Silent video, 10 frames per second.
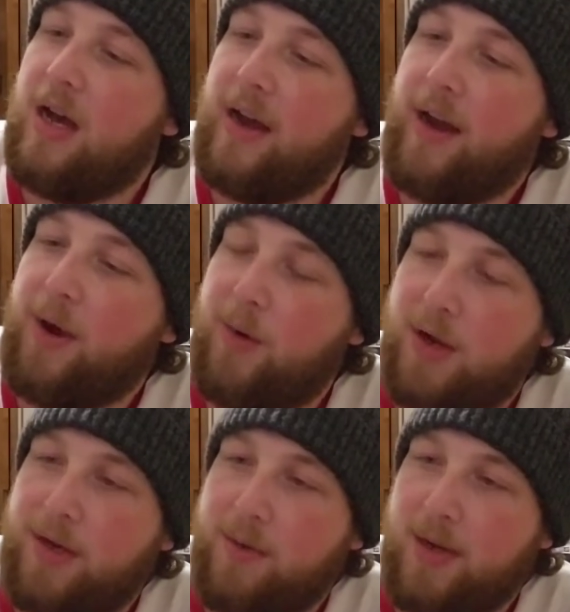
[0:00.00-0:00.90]
Harry, Ron,
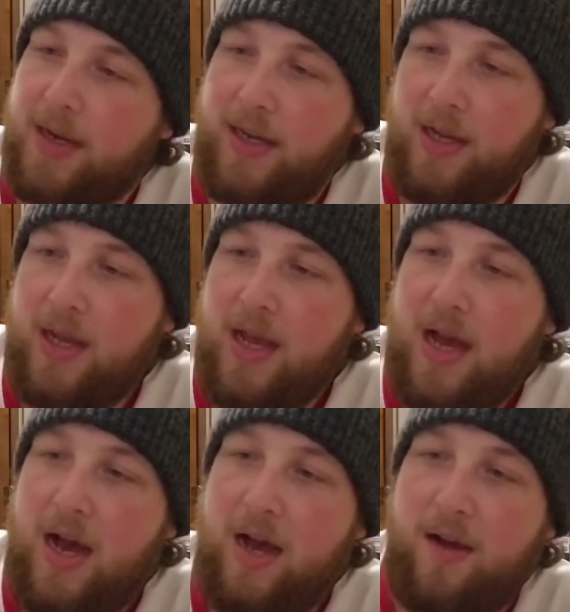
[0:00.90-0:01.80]
and Hermione.
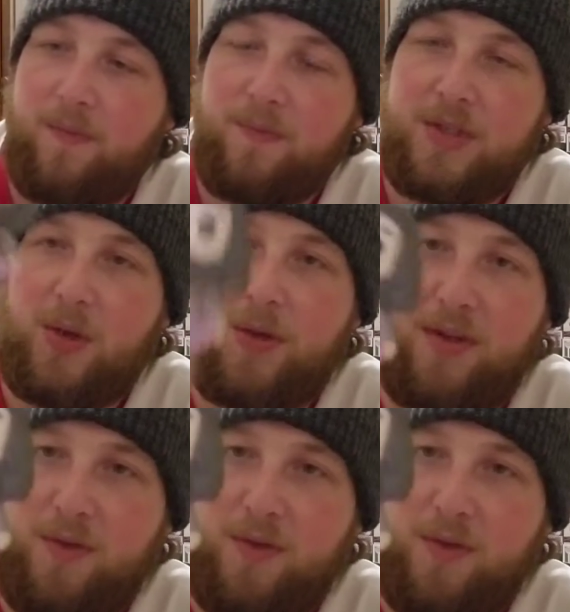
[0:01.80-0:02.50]
He's holding, of